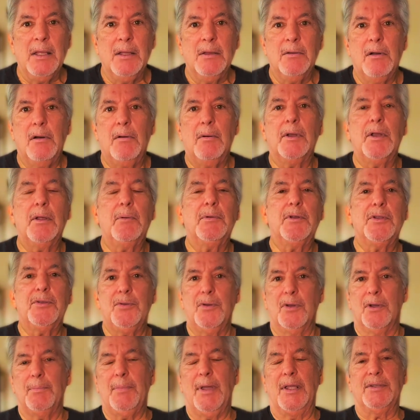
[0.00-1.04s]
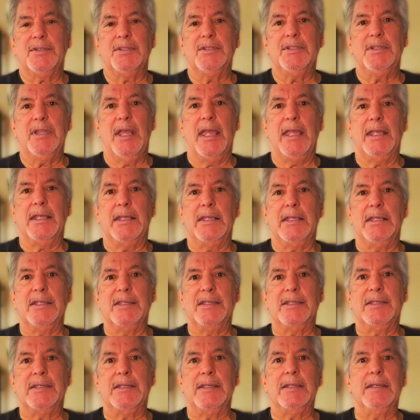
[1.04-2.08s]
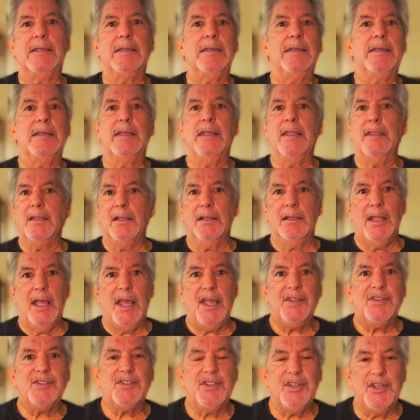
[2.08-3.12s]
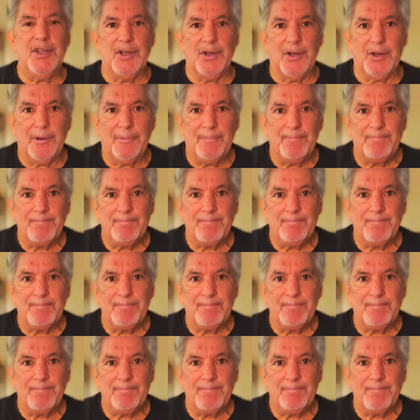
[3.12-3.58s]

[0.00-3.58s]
But what I want to talk about today is, in the last year,